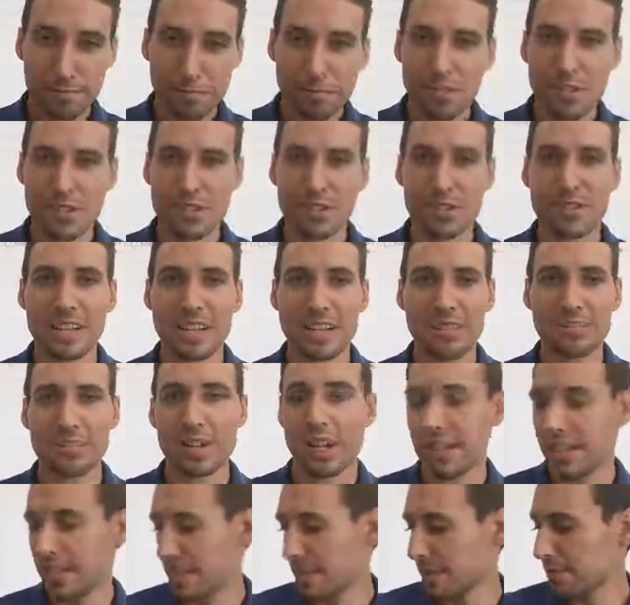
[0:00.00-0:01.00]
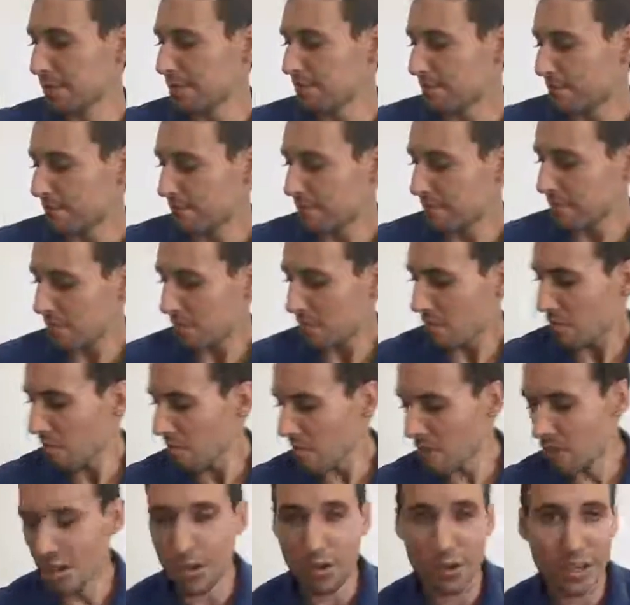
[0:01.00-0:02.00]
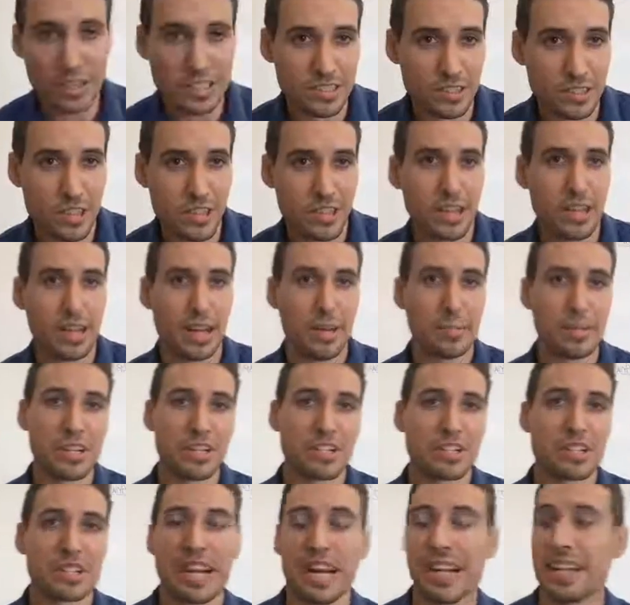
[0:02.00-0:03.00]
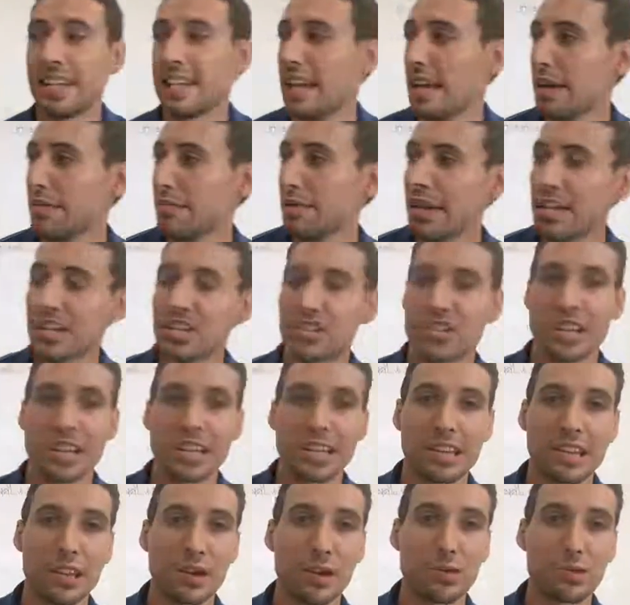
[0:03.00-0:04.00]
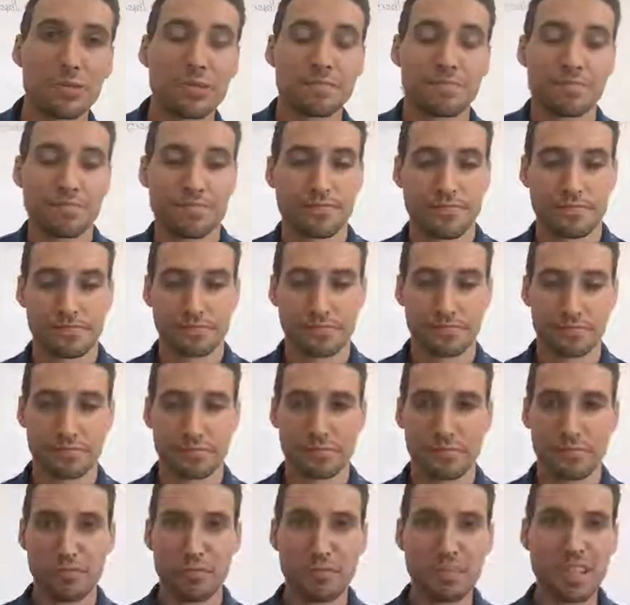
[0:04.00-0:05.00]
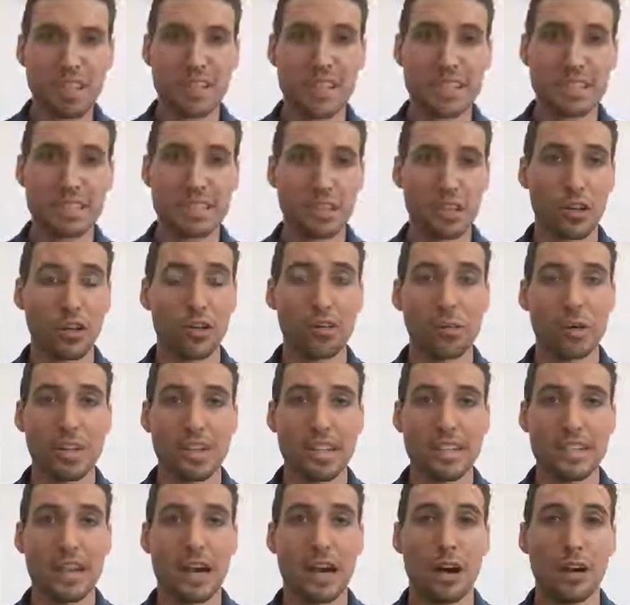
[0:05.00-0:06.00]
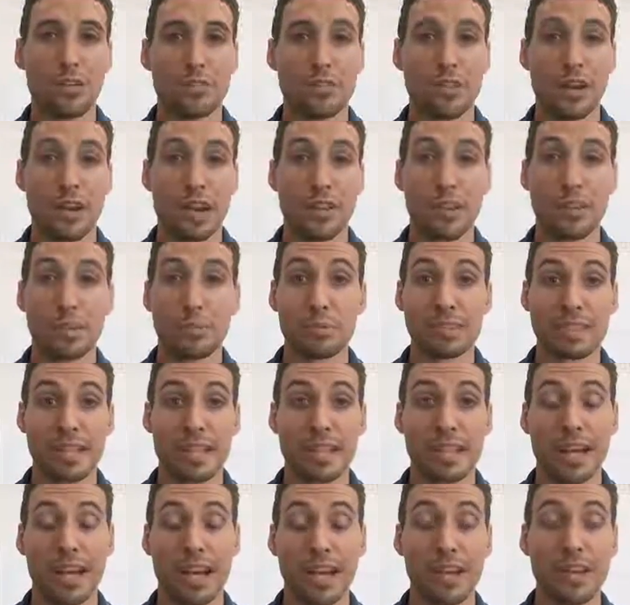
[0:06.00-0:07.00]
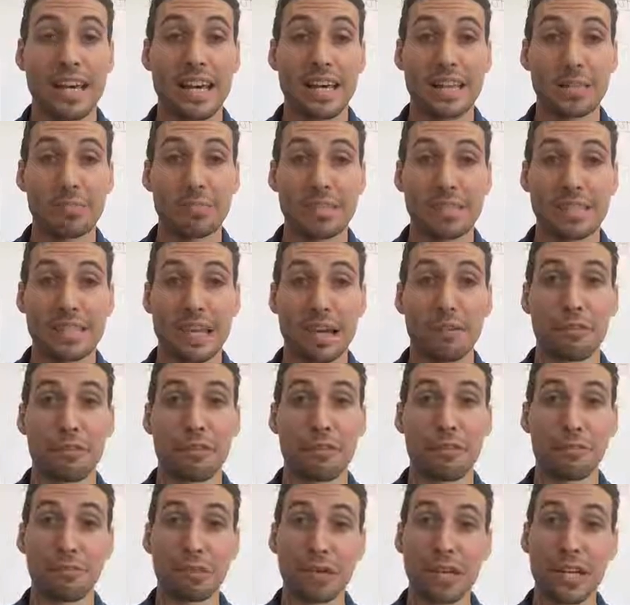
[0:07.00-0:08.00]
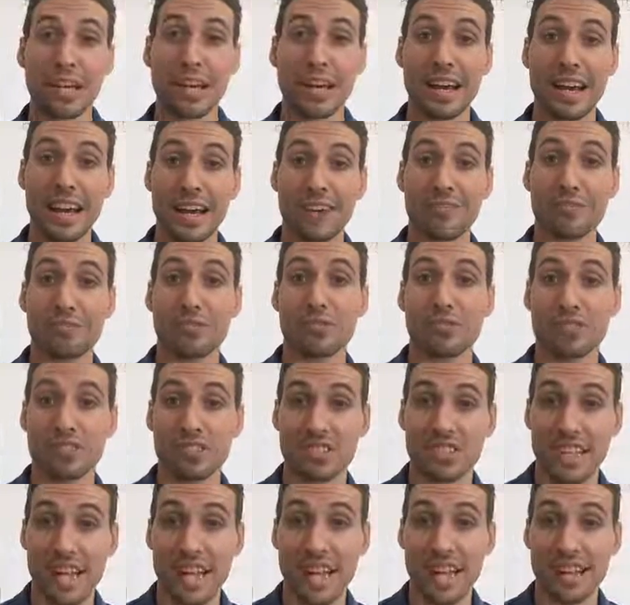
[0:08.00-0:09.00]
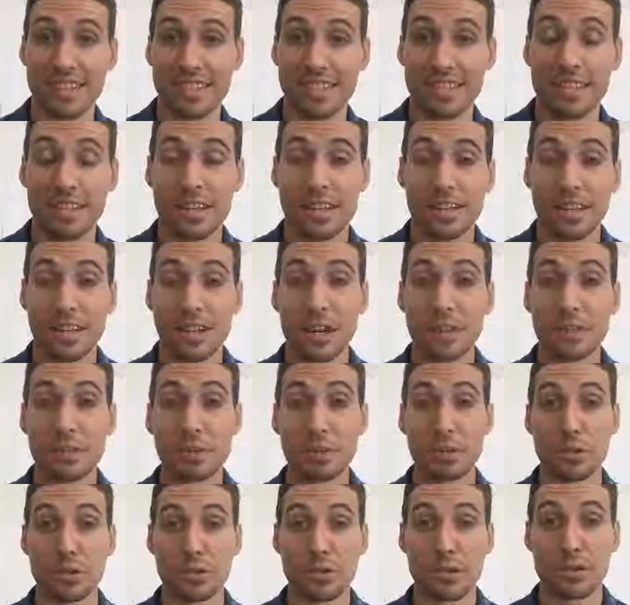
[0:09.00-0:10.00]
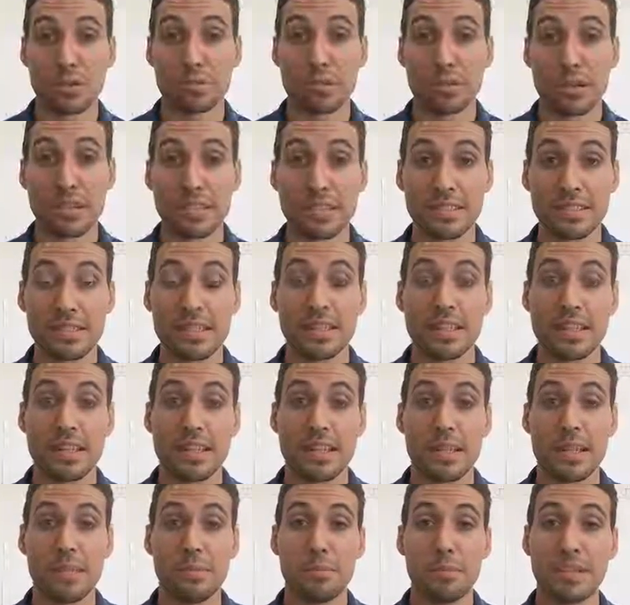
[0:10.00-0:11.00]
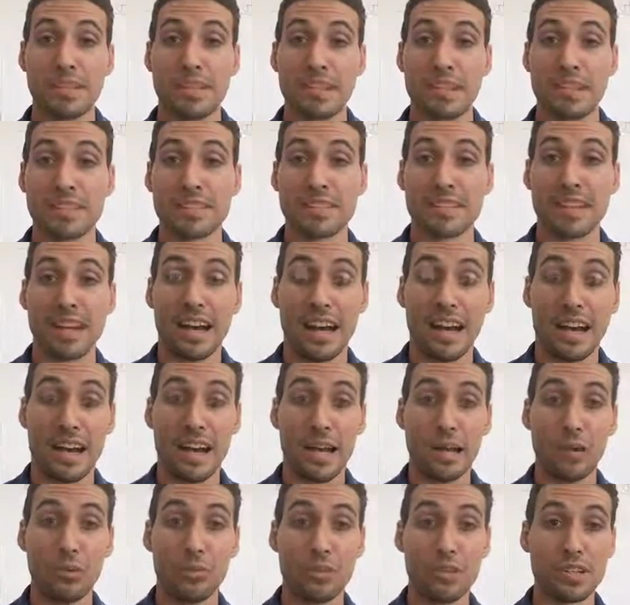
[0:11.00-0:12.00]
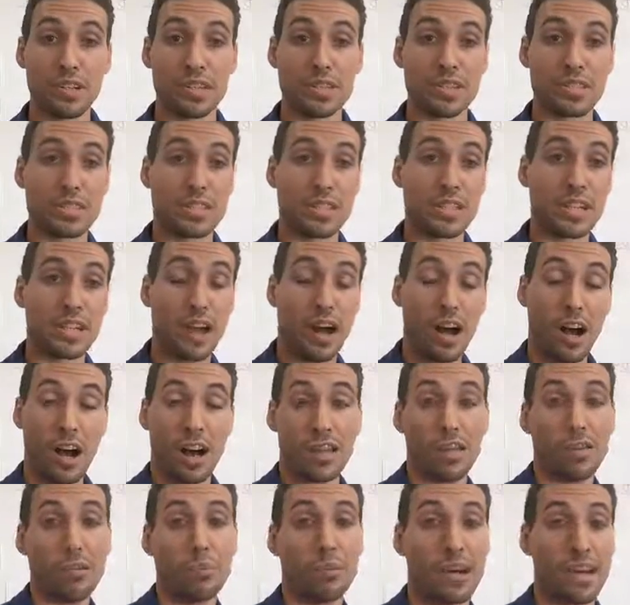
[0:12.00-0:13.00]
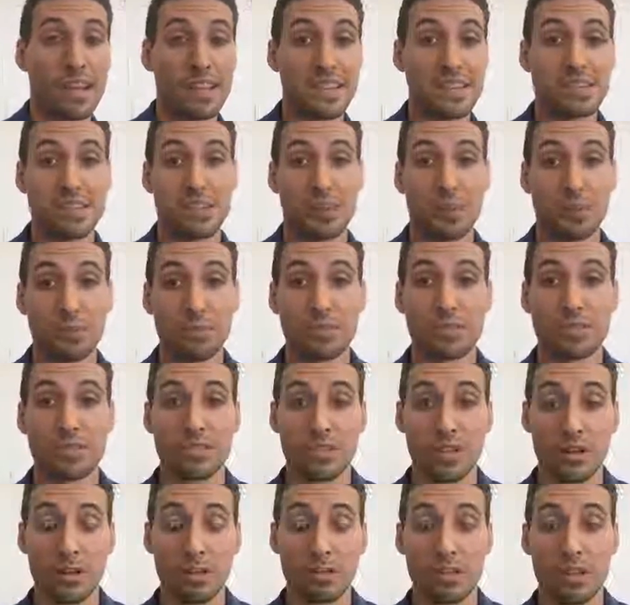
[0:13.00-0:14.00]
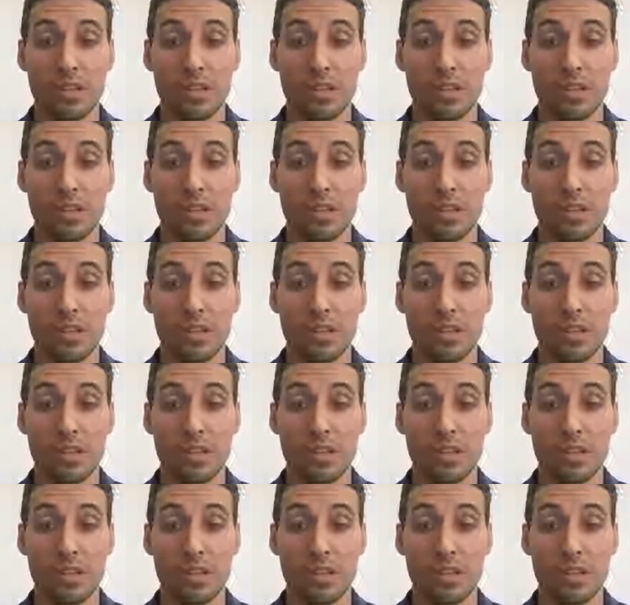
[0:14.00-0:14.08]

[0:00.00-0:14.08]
So that's what I did. I mentioned I had an FHA loan. That's a low money down. I only had to put down 3.5% of the purchase price because I was going to occupy this home. So